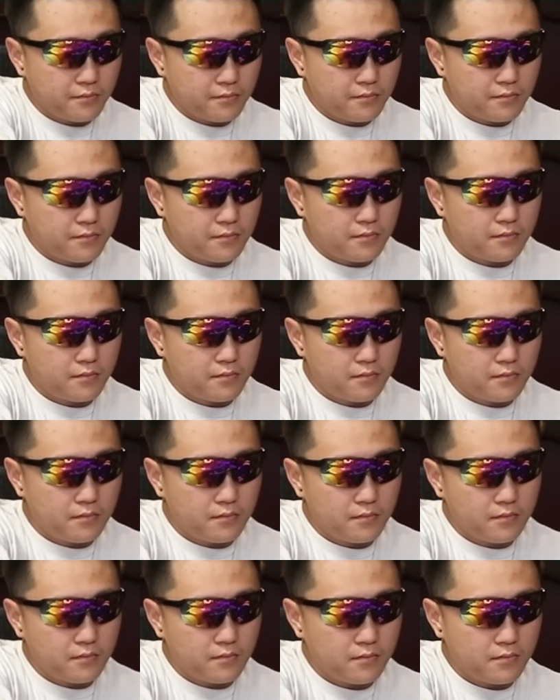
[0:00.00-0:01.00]

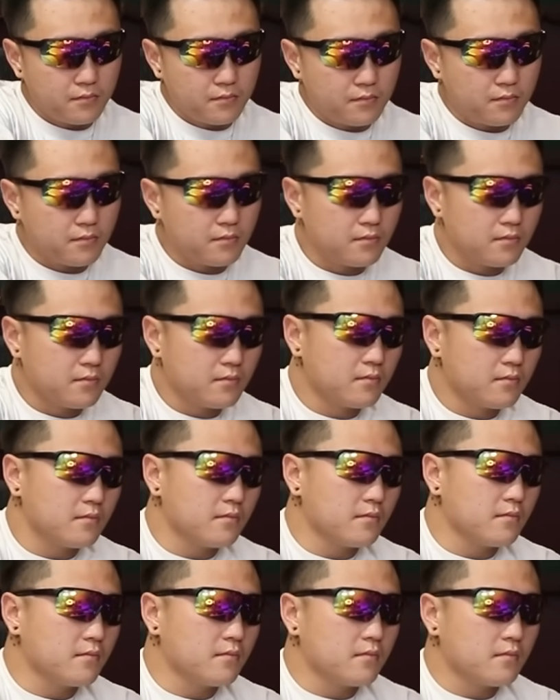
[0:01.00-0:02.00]

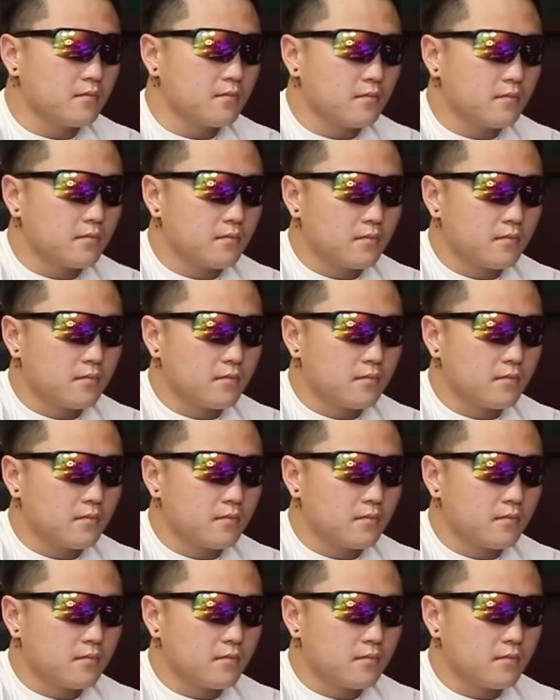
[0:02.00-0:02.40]
(silent)